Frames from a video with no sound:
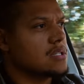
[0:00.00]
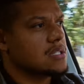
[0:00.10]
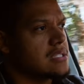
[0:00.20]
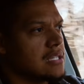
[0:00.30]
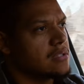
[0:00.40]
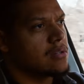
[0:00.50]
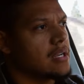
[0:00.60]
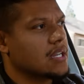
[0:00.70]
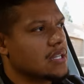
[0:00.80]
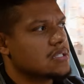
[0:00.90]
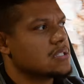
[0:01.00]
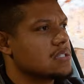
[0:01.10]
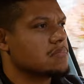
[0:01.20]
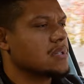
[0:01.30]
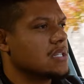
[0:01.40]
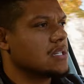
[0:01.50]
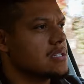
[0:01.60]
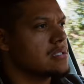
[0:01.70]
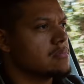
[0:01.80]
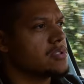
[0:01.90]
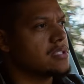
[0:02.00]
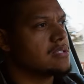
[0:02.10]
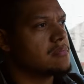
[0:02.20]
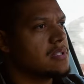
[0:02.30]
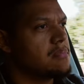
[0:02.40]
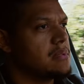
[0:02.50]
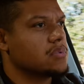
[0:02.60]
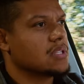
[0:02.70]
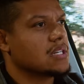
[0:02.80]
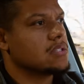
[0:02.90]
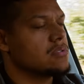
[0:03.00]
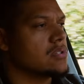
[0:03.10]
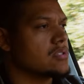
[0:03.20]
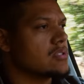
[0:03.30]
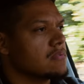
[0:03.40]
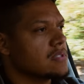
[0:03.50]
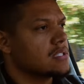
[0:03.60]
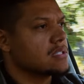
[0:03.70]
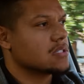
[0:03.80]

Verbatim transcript: and extend our hands to as many customers and as many people that can use our services.